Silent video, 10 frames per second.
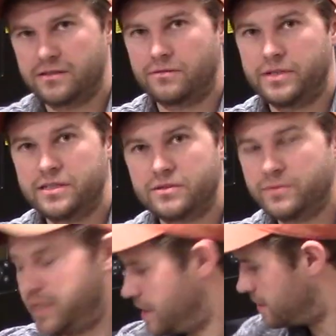The reason
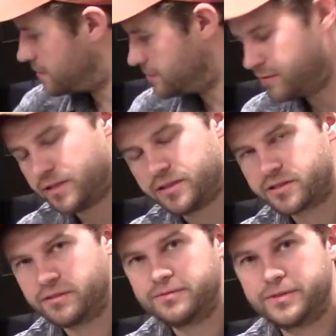we have
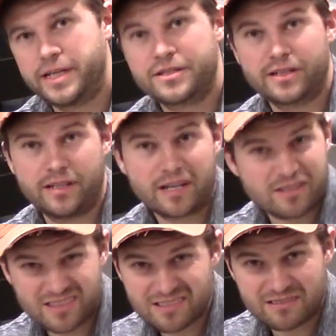additional flange
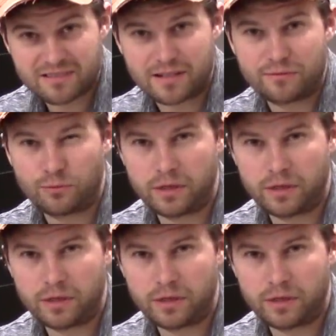connections instead of